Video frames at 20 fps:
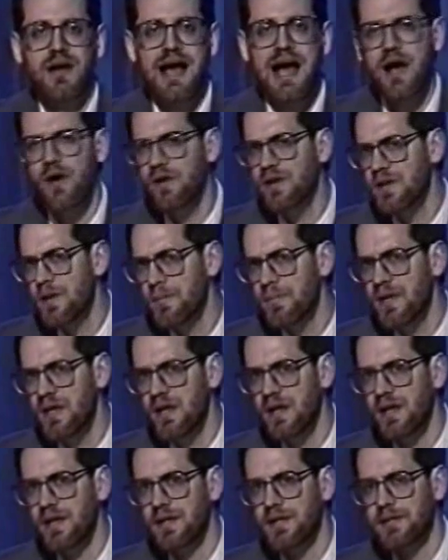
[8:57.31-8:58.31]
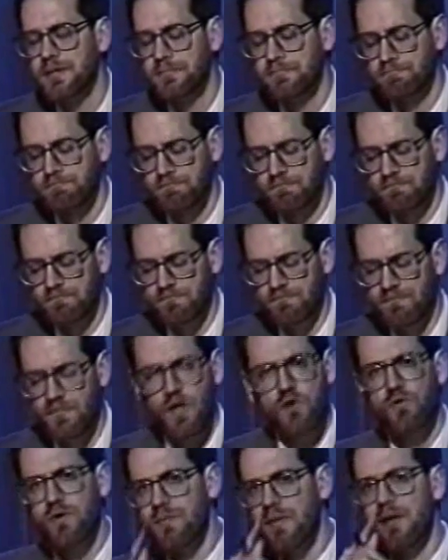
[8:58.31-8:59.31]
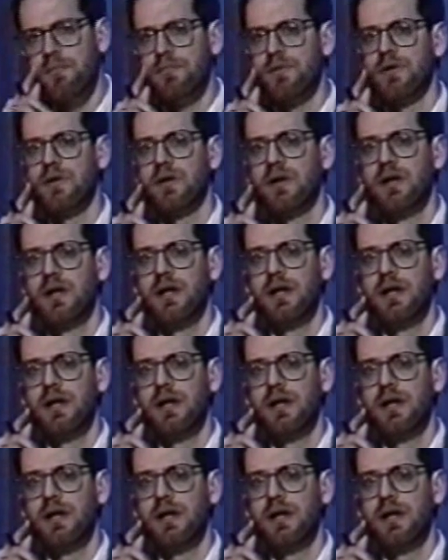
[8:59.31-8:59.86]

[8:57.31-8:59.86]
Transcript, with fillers: How can it be? Remember,